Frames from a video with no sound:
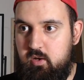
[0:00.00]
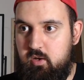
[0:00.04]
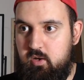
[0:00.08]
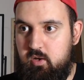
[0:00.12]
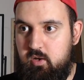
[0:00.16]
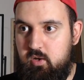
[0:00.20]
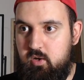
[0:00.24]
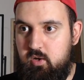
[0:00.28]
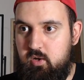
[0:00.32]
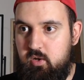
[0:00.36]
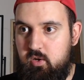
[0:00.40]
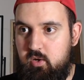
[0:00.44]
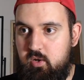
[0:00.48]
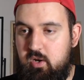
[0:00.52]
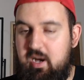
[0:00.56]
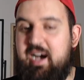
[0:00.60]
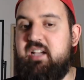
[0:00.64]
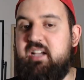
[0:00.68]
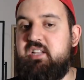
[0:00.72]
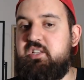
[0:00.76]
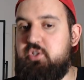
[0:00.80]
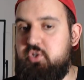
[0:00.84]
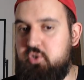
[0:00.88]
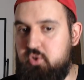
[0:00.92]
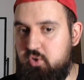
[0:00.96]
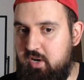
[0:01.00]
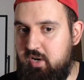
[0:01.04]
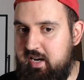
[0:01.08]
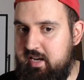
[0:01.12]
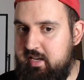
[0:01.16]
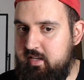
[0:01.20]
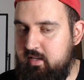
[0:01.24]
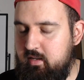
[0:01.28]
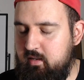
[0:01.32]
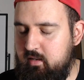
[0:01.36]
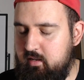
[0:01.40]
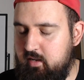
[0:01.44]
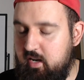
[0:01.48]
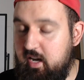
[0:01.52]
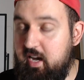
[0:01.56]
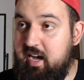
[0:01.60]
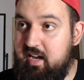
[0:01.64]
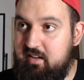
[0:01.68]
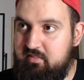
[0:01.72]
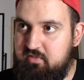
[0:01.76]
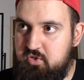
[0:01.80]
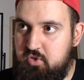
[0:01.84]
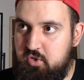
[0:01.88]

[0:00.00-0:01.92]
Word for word: uh, I try, I have